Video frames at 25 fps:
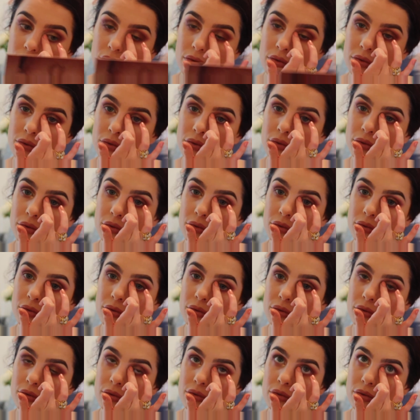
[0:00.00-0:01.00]

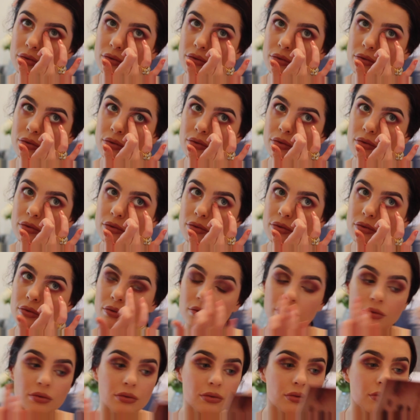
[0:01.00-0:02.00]

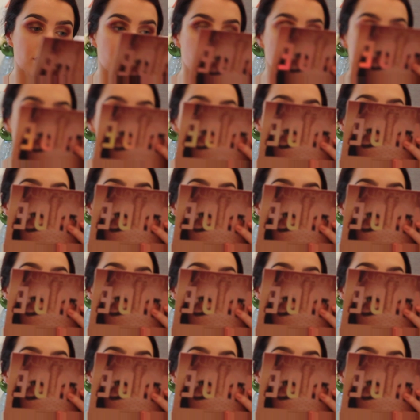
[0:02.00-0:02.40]
(silence)